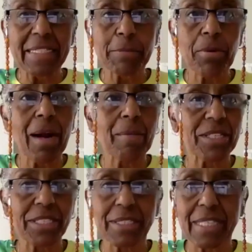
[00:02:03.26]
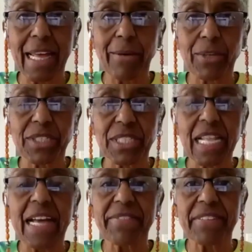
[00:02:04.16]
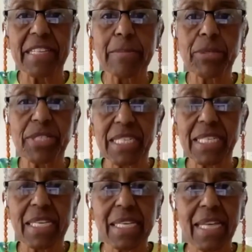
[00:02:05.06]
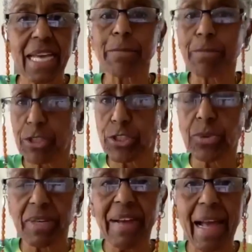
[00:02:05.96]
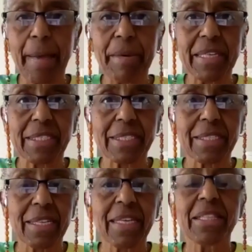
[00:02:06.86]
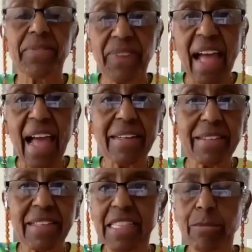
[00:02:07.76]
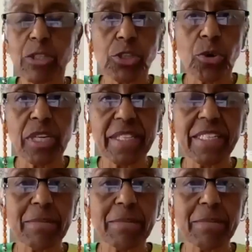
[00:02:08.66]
promised, that was life, liberty, and the pursuit of happiness. The fact that the majority of these